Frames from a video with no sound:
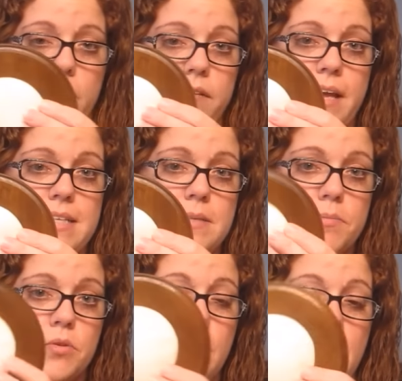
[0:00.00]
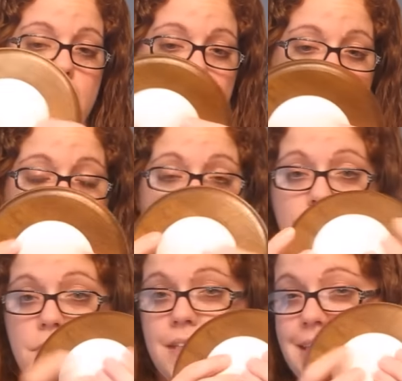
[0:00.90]
That simple.
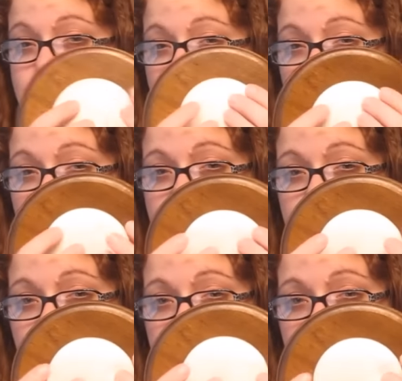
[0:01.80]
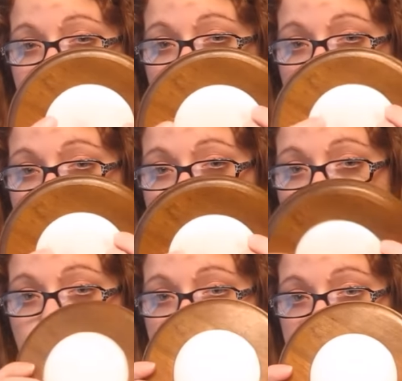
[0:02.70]
I'm thinking about doing little different holiday
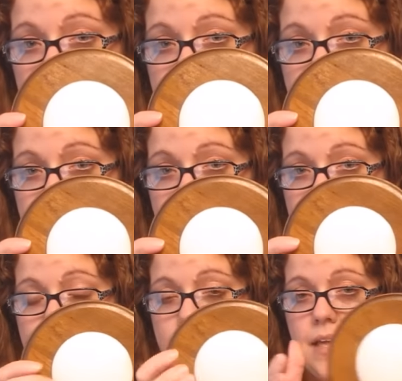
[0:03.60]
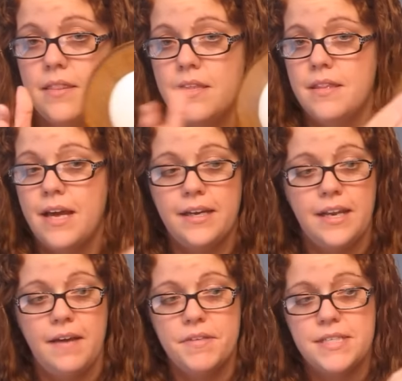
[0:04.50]
motifs maybe and then I can
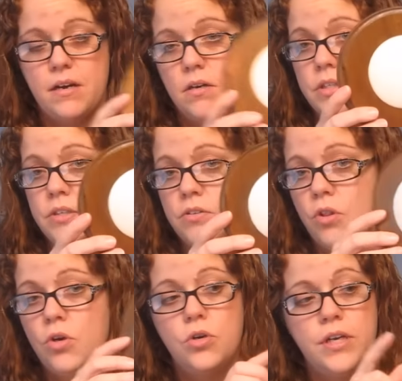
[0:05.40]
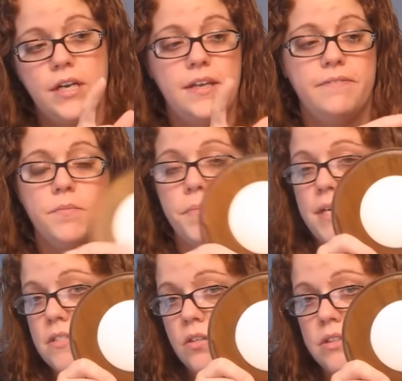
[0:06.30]
have this out all year long and a different
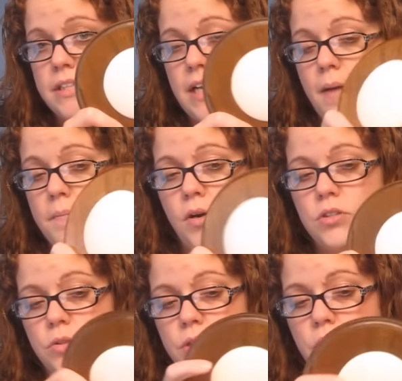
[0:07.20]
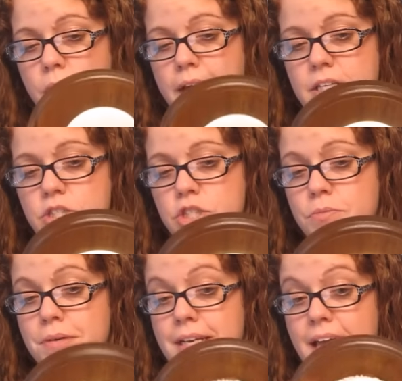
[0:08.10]
Peace on it. I'm also going to wait and show
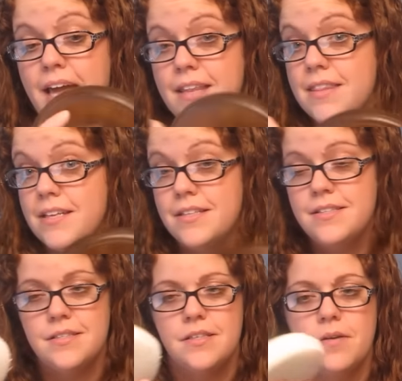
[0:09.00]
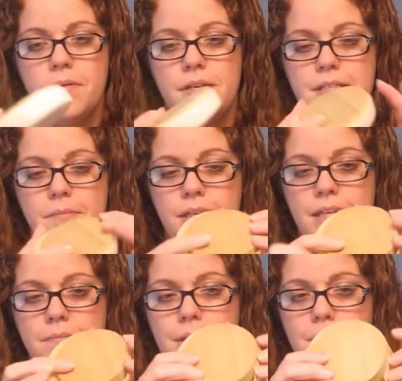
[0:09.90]
my dad this because I'm
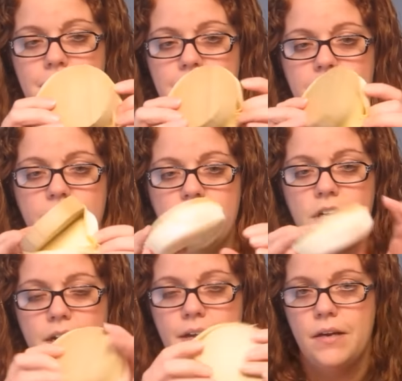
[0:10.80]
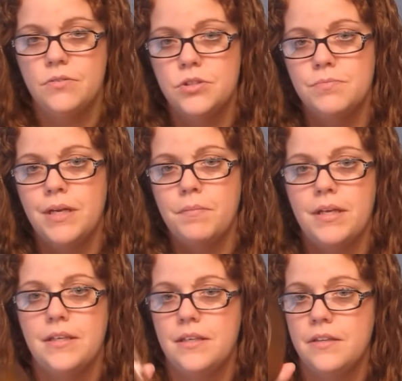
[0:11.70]
thinking maybe he can figure out how to make
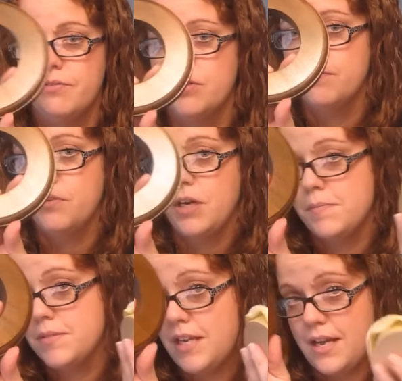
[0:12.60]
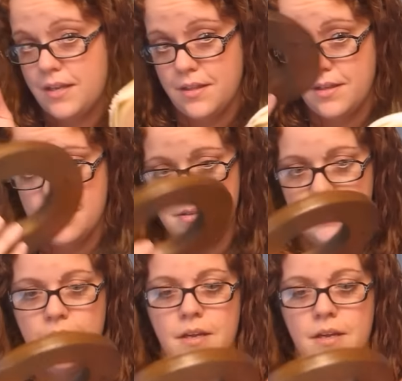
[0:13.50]
me different frames like this.